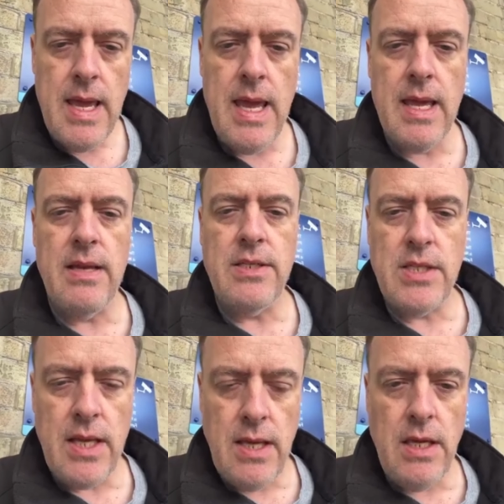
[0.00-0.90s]
He
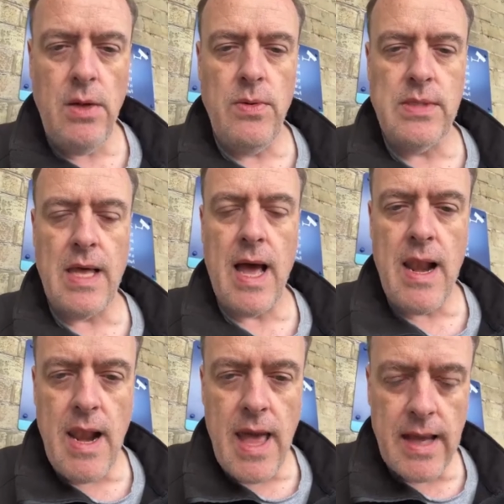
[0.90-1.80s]
continues
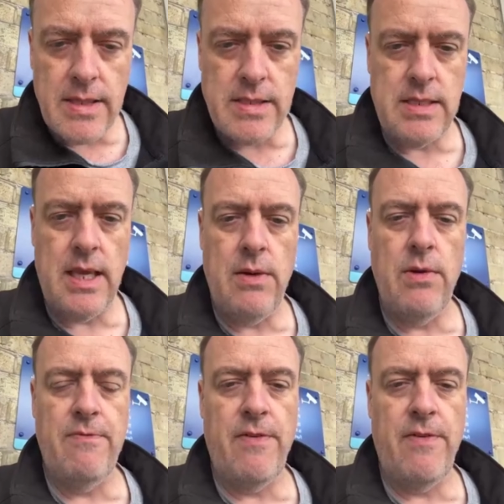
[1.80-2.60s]
that legacy with